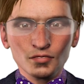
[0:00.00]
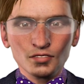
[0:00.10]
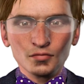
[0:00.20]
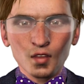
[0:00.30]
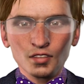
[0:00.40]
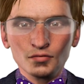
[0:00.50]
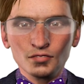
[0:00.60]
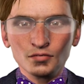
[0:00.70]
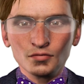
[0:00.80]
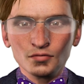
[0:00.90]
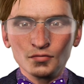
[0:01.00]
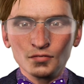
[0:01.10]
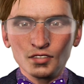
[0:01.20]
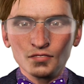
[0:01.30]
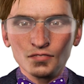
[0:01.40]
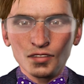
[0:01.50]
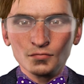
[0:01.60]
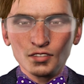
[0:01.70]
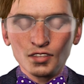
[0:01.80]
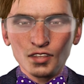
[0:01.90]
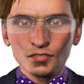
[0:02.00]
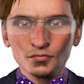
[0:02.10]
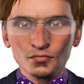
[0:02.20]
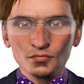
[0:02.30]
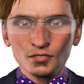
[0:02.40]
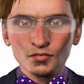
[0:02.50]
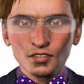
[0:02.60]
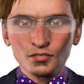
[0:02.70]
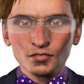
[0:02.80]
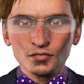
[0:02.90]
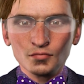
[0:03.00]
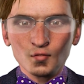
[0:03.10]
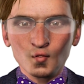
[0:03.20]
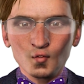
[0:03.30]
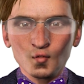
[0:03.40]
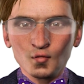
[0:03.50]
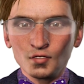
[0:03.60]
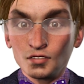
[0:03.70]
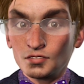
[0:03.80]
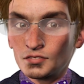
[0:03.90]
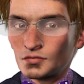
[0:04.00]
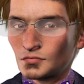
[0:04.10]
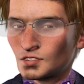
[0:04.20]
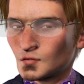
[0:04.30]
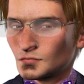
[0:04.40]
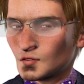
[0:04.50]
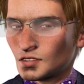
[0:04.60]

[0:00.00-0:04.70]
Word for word: The Squeezy salesman from Squeezy Toys. It's not easy being